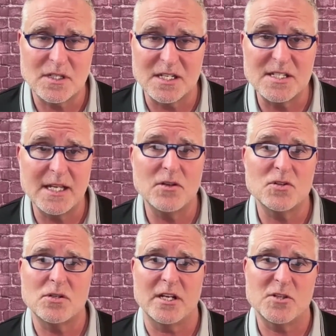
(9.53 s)

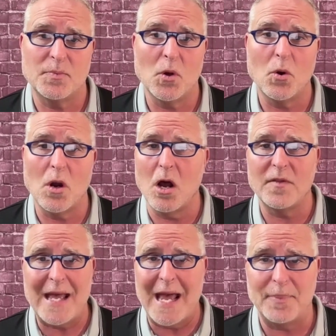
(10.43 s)
continues to explore all
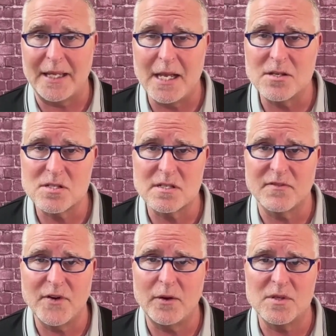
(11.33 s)
the applications
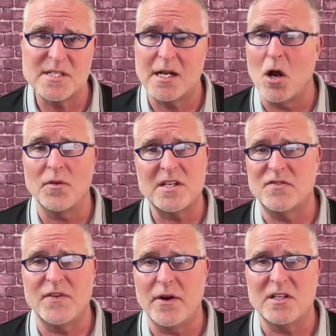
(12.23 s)
of frequency in all these
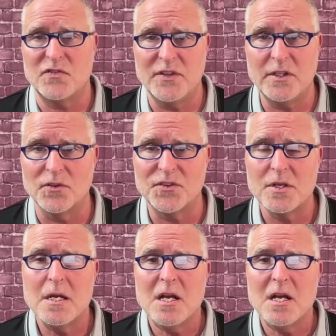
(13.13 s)
various fields.